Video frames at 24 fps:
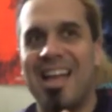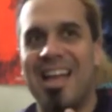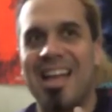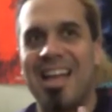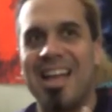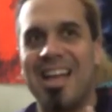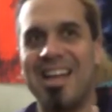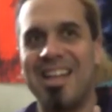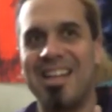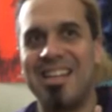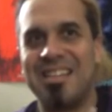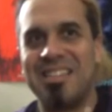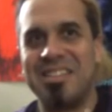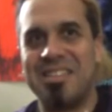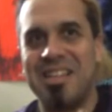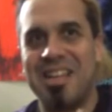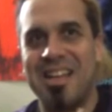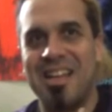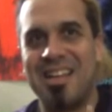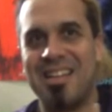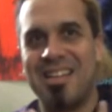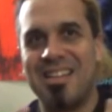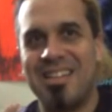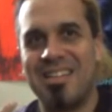And,
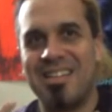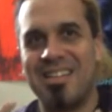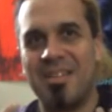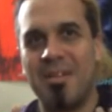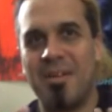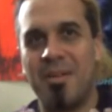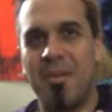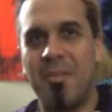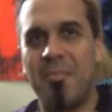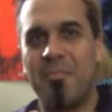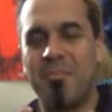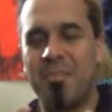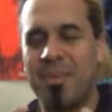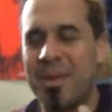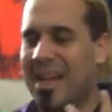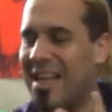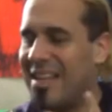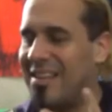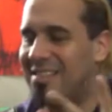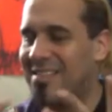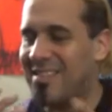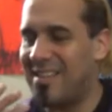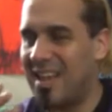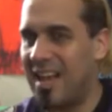but
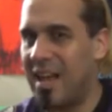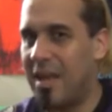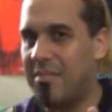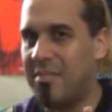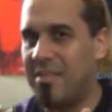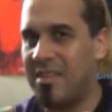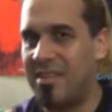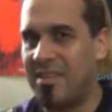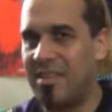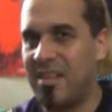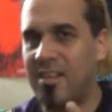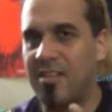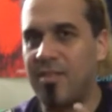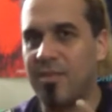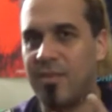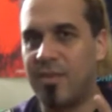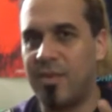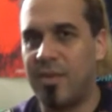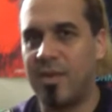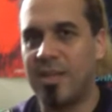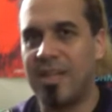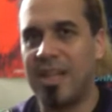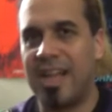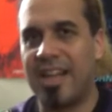at times it does
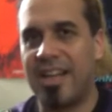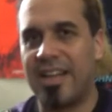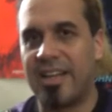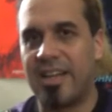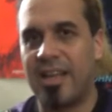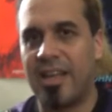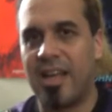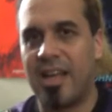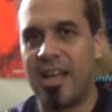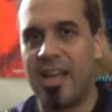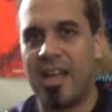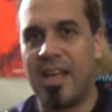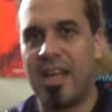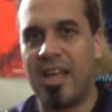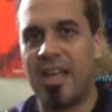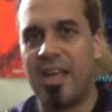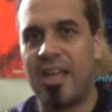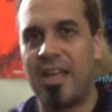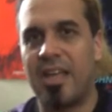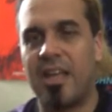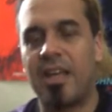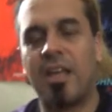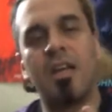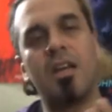feel like
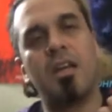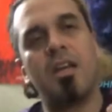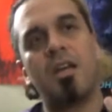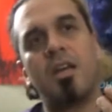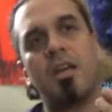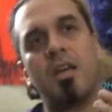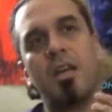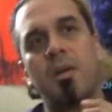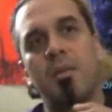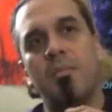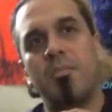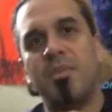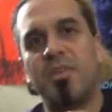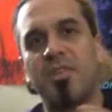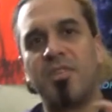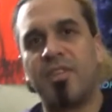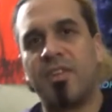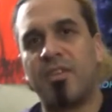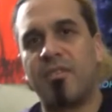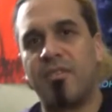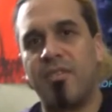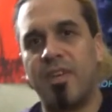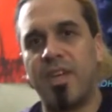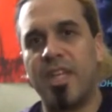a
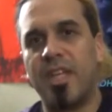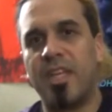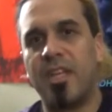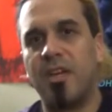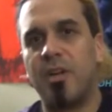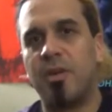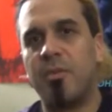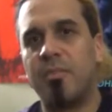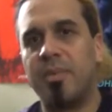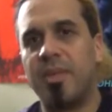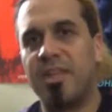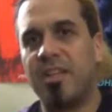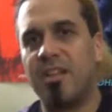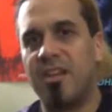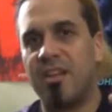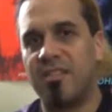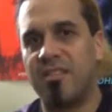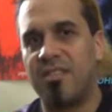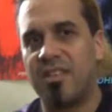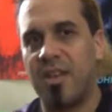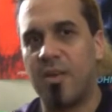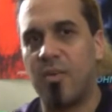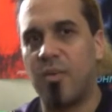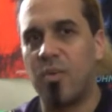music video
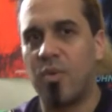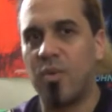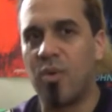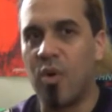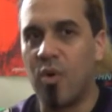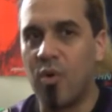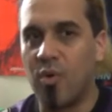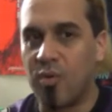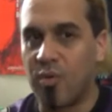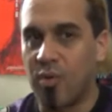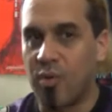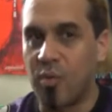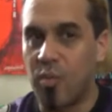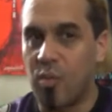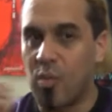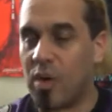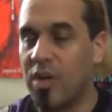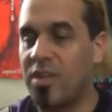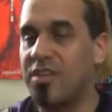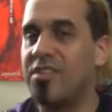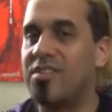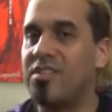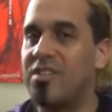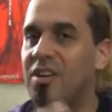because they will go from
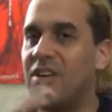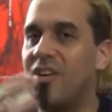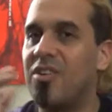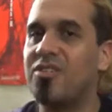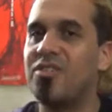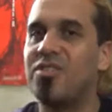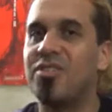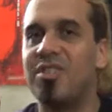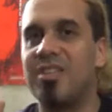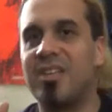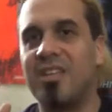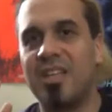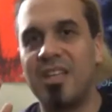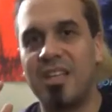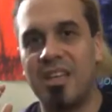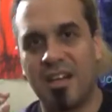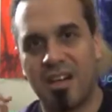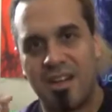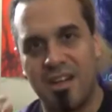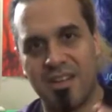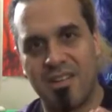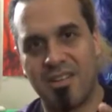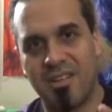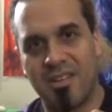one song to the
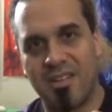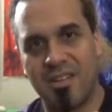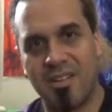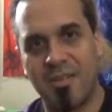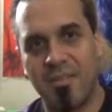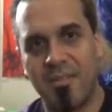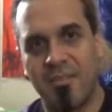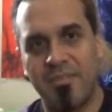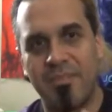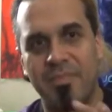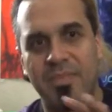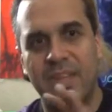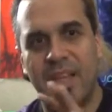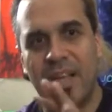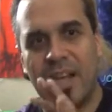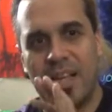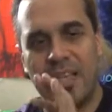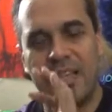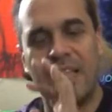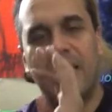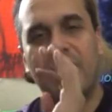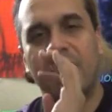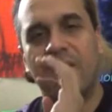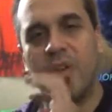other
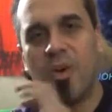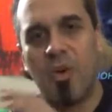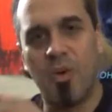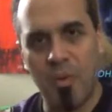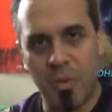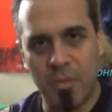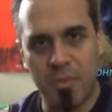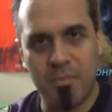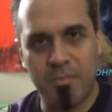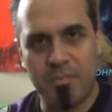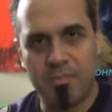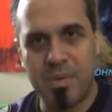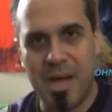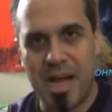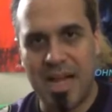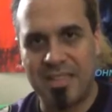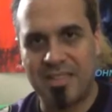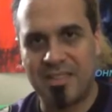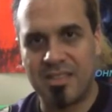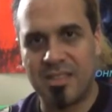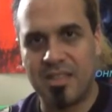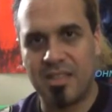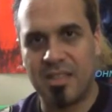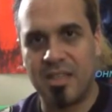and then go
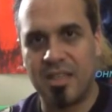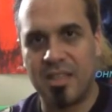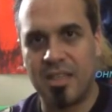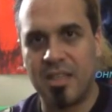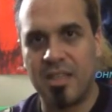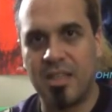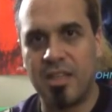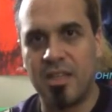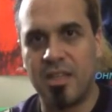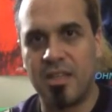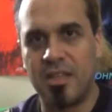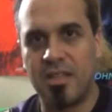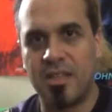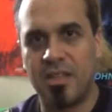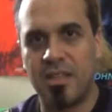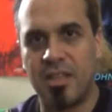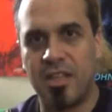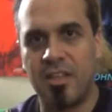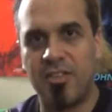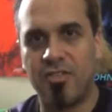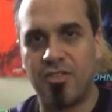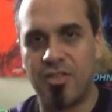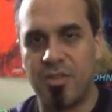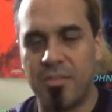back to the uh,
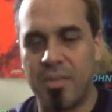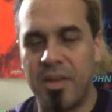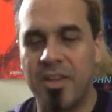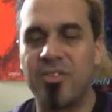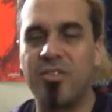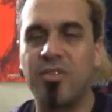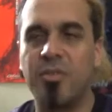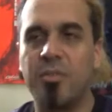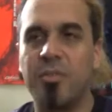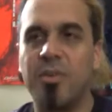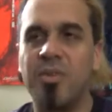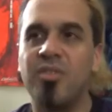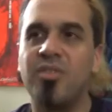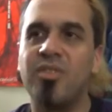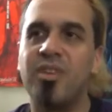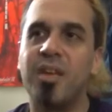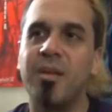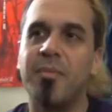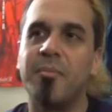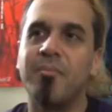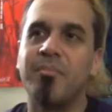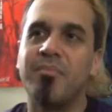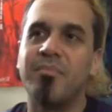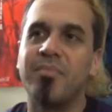instrumental
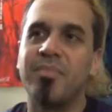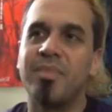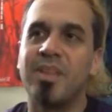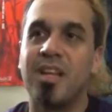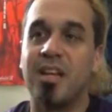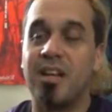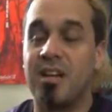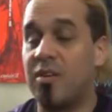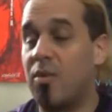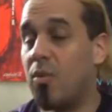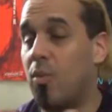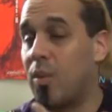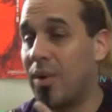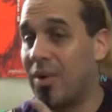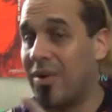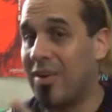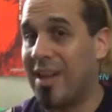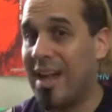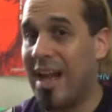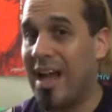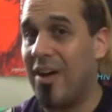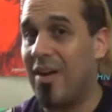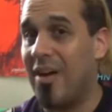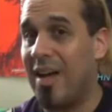music. Uh,
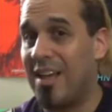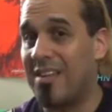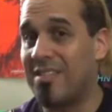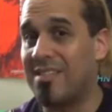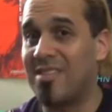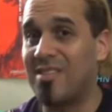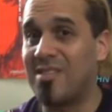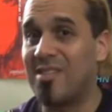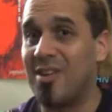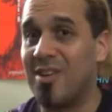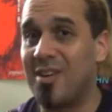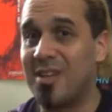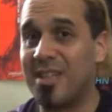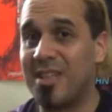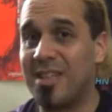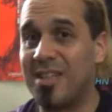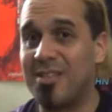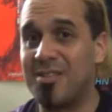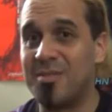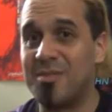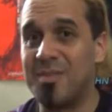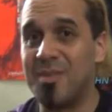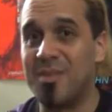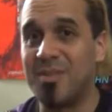Weird Al has a song in
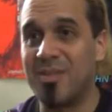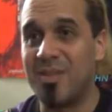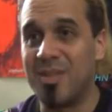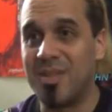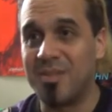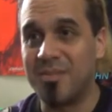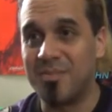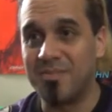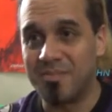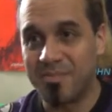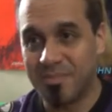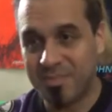this movie.